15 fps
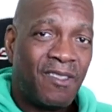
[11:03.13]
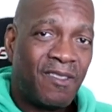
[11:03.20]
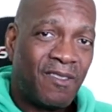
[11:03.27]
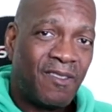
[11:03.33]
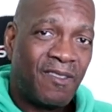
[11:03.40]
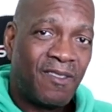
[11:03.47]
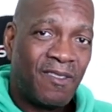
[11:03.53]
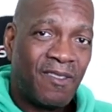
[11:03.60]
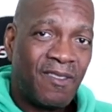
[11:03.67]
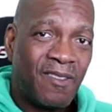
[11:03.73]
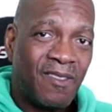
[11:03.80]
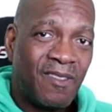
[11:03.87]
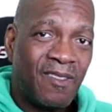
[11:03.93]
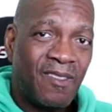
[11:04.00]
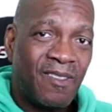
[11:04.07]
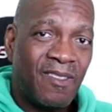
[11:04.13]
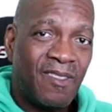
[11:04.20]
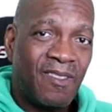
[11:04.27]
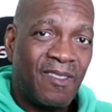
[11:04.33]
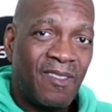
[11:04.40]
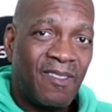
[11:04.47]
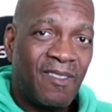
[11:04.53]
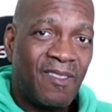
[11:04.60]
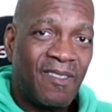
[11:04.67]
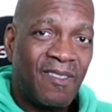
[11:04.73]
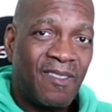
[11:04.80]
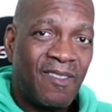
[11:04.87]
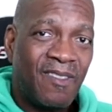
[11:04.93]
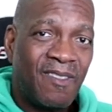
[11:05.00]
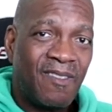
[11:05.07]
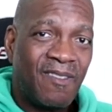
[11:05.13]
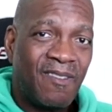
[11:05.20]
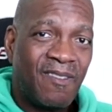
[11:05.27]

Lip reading: No one is speaking in this clip.